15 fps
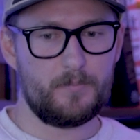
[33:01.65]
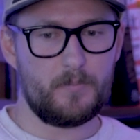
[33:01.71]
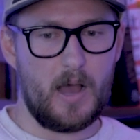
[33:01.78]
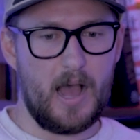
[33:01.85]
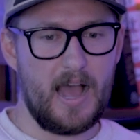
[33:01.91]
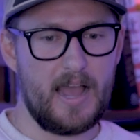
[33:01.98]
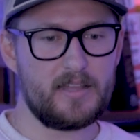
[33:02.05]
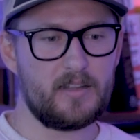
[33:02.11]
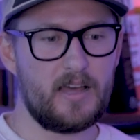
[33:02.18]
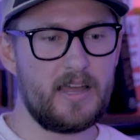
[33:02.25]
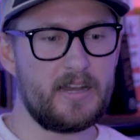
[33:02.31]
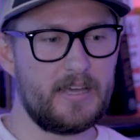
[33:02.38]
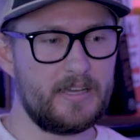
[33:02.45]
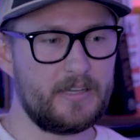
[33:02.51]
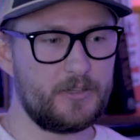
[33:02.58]

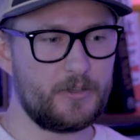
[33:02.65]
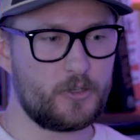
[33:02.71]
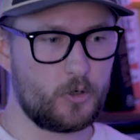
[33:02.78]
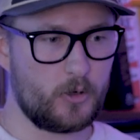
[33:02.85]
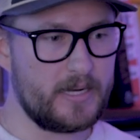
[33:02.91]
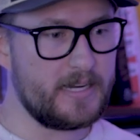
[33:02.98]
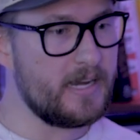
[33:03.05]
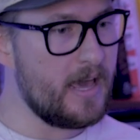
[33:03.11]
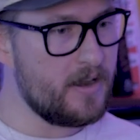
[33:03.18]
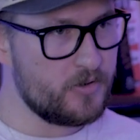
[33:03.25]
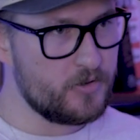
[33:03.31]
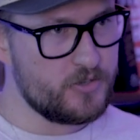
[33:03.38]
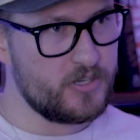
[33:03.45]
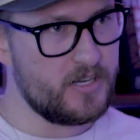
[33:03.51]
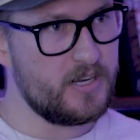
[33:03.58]
highlighting green
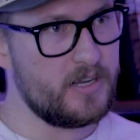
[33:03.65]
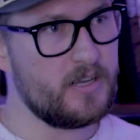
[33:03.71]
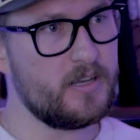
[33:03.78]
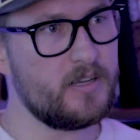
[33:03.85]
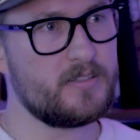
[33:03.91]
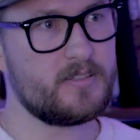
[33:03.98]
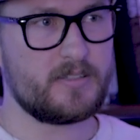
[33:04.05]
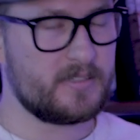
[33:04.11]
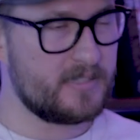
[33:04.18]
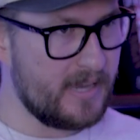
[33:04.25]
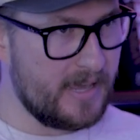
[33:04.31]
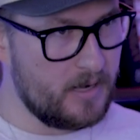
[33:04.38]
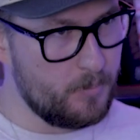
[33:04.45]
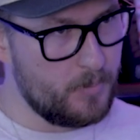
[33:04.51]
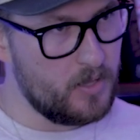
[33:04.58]
energy,
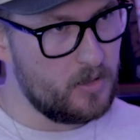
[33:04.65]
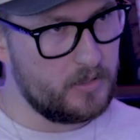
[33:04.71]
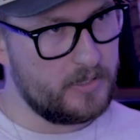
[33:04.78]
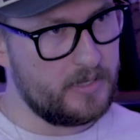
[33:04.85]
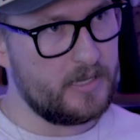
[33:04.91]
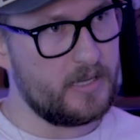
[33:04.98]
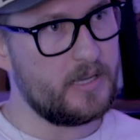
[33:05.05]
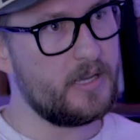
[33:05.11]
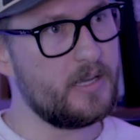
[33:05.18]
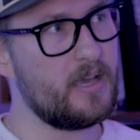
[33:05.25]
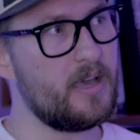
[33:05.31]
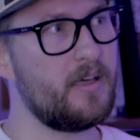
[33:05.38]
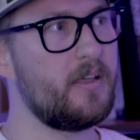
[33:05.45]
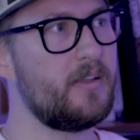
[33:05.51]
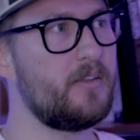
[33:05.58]
sustainability,
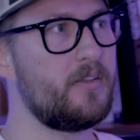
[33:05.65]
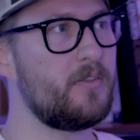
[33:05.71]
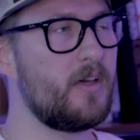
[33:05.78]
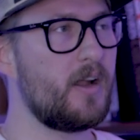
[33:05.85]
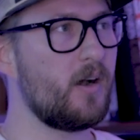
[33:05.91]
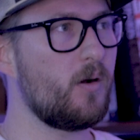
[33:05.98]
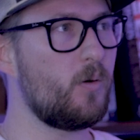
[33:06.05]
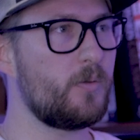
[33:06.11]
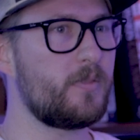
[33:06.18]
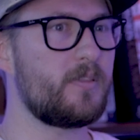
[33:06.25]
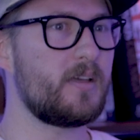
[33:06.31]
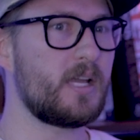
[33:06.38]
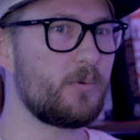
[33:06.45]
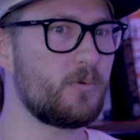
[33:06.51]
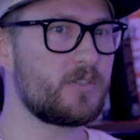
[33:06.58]
and their whole
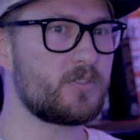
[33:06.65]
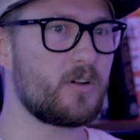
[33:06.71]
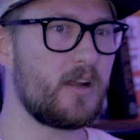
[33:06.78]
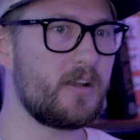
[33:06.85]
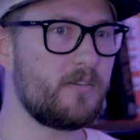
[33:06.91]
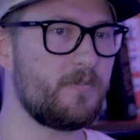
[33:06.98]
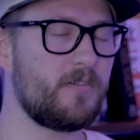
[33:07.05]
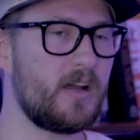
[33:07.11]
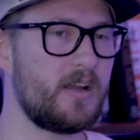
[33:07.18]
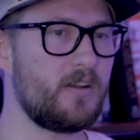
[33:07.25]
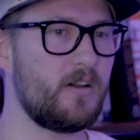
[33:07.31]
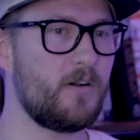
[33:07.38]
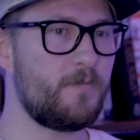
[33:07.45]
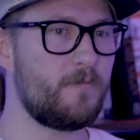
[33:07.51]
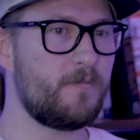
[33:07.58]
thing was trying to find
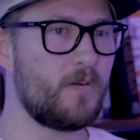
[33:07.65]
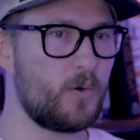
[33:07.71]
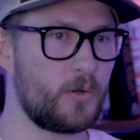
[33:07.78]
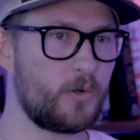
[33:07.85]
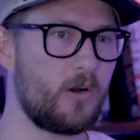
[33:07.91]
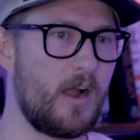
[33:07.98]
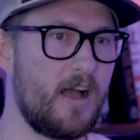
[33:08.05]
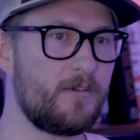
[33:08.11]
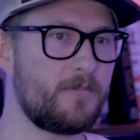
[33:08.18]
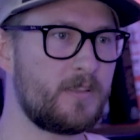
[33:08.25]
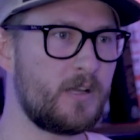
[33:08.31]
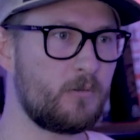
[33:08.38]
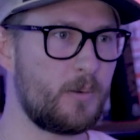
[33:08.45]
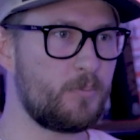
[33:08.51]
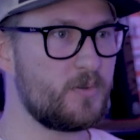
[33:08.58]
a photograph
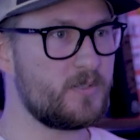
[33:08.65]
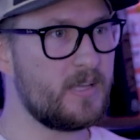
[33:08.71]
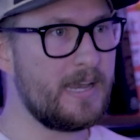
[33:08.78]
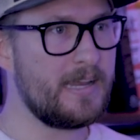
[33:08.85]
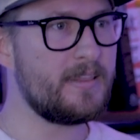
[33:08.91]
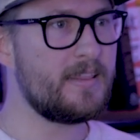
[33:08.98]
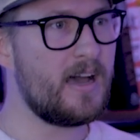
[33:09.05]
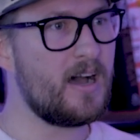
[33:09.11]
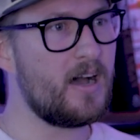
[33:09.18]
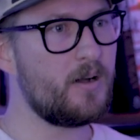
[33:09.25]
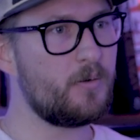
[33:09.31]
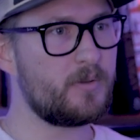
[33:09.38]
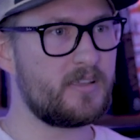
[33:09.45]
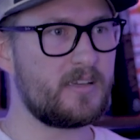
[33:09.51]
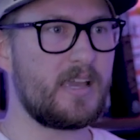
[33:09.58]
that represented that
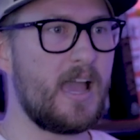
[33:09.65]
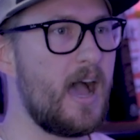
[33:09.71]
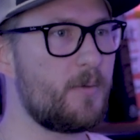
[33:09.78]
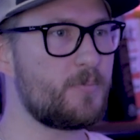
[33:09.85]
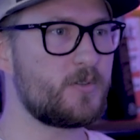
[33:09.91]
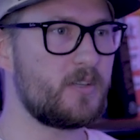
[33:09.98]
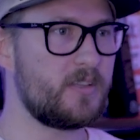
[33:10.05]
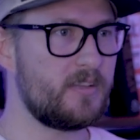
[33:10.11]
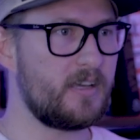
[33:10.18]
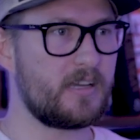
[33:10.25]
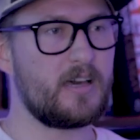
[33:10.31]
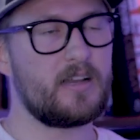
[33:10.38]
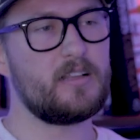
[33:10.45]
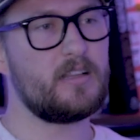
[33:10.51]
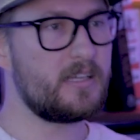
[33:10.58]
with a caption that
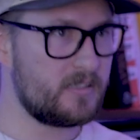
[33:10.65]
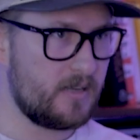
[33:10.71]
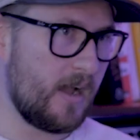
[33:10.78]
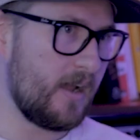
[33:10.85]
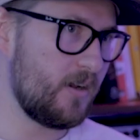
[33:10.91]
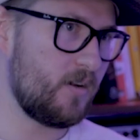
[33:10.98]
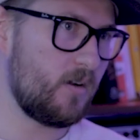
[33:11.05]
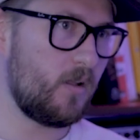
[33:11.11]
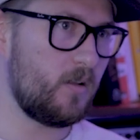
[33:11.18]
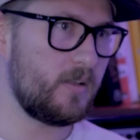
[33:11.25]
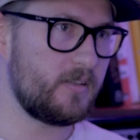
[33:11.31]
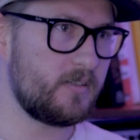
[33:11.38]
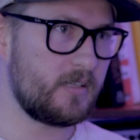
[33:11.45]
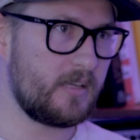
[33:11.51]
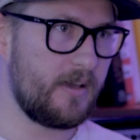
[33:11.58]
kind of like tied it all
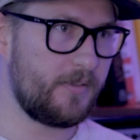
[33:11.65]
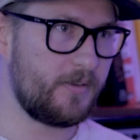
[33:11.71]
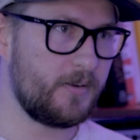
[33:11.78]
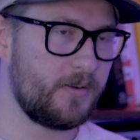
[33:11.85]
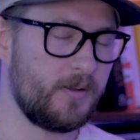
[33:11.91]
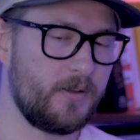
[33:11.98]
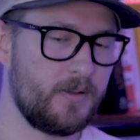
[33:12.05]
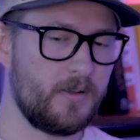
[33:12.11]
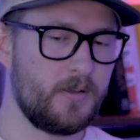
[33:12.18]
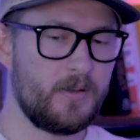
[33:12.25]
in together.